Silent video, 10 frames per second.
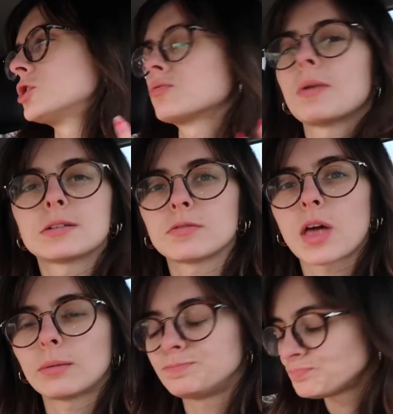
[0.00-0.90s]
Just reminds me of
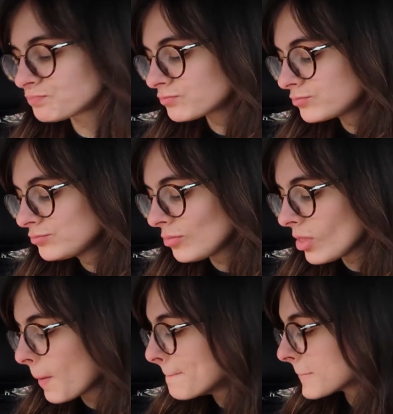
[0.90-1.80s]

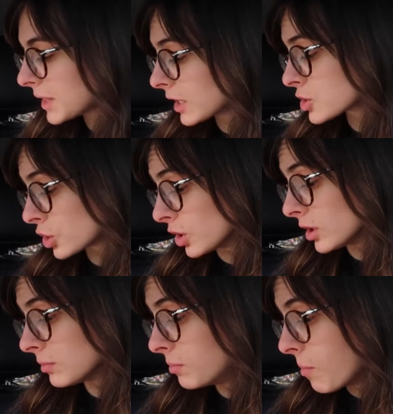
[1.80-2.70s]
that. But that's
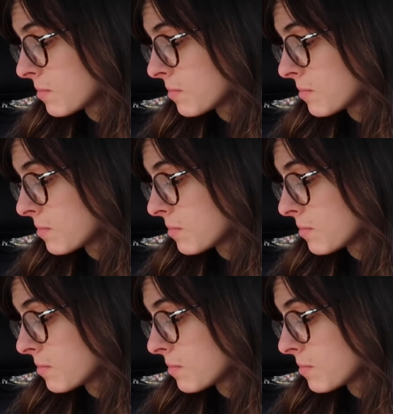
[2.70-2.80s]
good.